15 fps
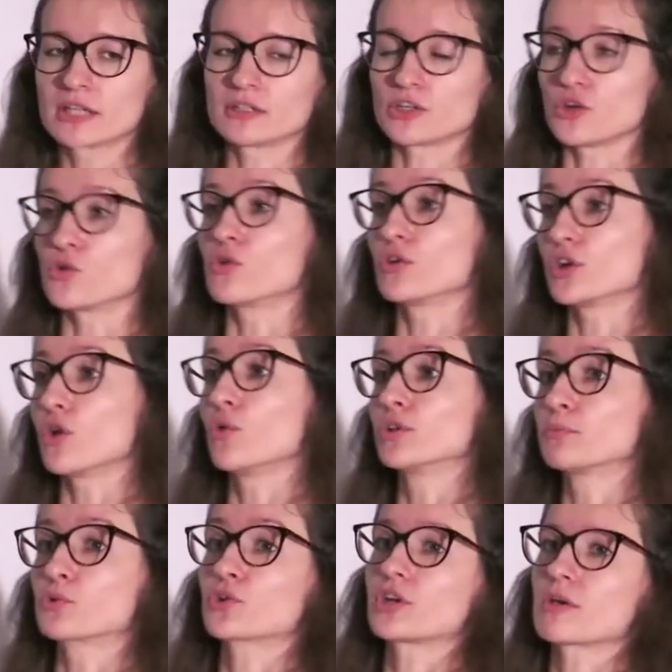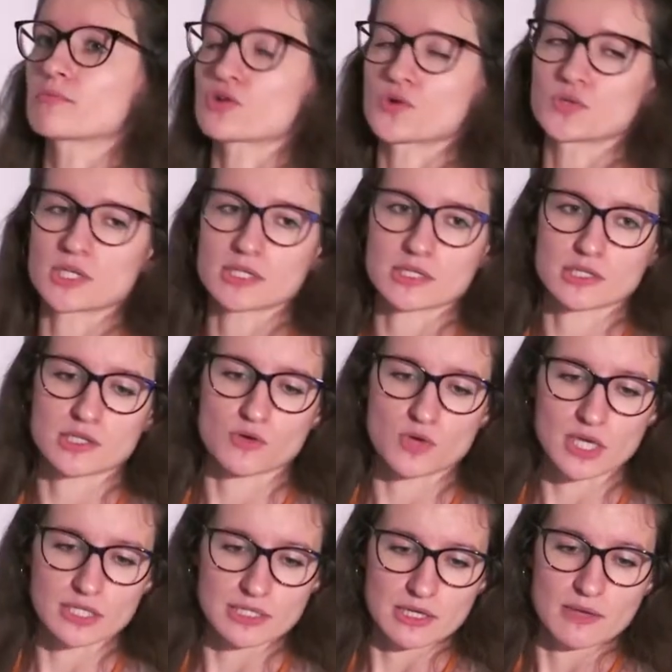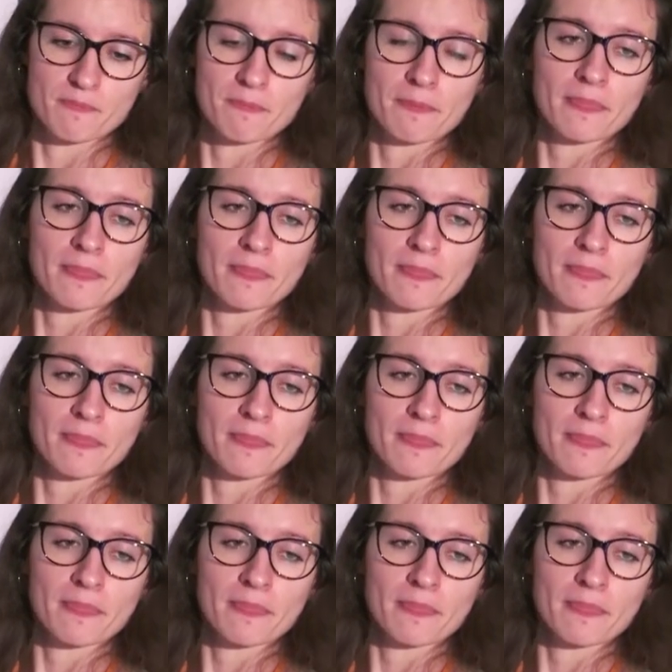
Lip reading: that onboarding process is so easy.